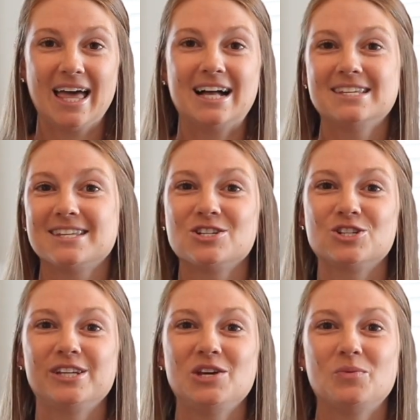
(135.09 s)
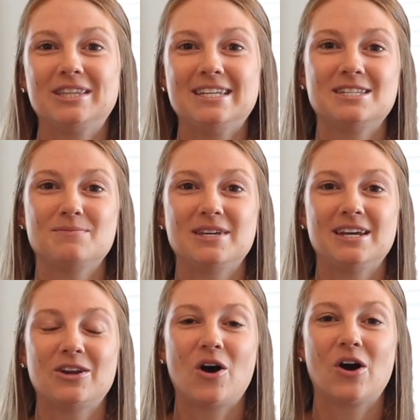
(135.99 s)
Essentially, what these
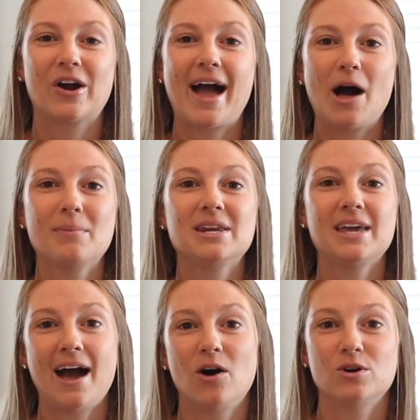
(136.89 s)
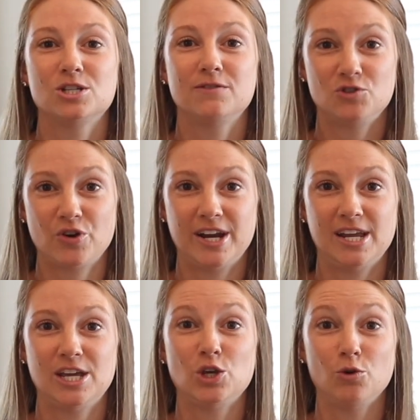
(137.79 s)
mean are how many hours of
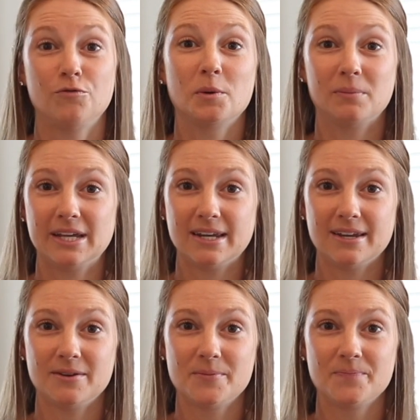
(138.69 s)
training you've completed.